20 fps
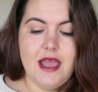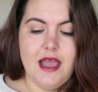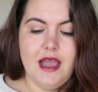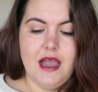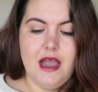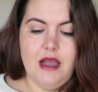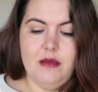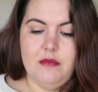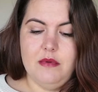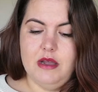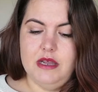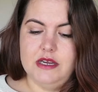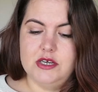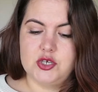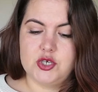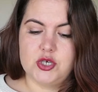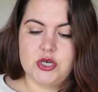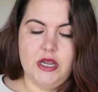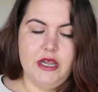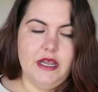I
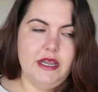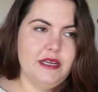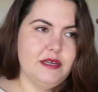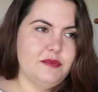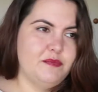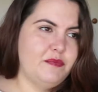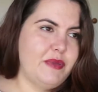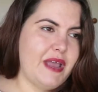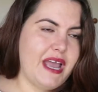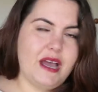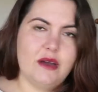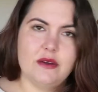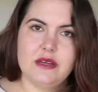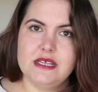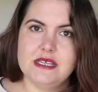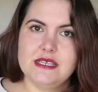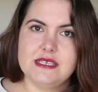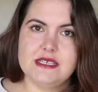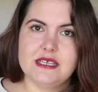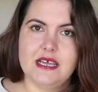tried
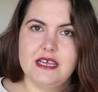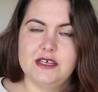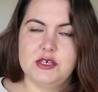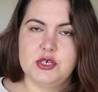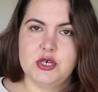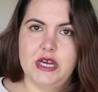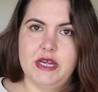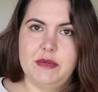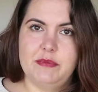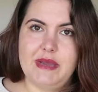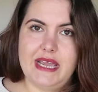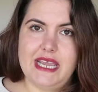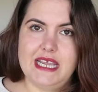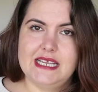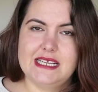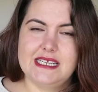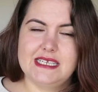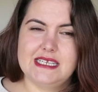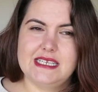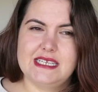powders, I tried
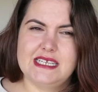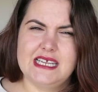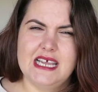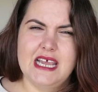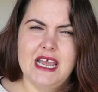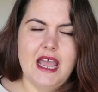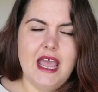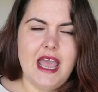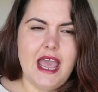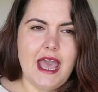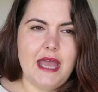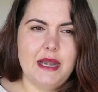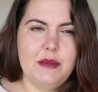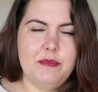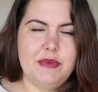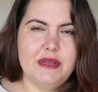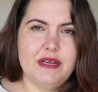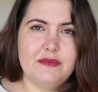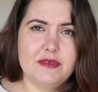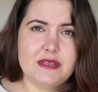pastes, had a
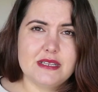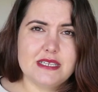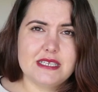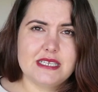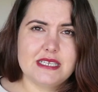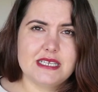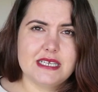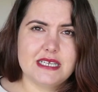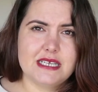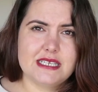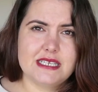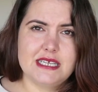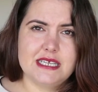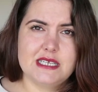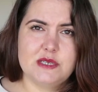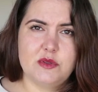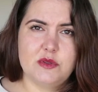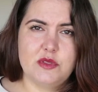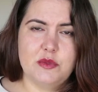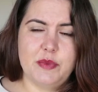bit of a
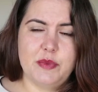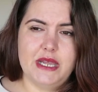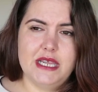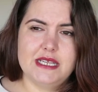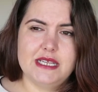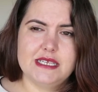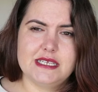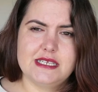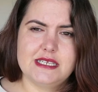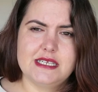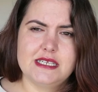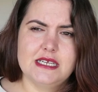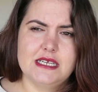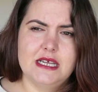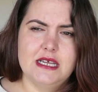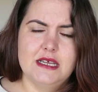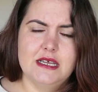success with the pastes.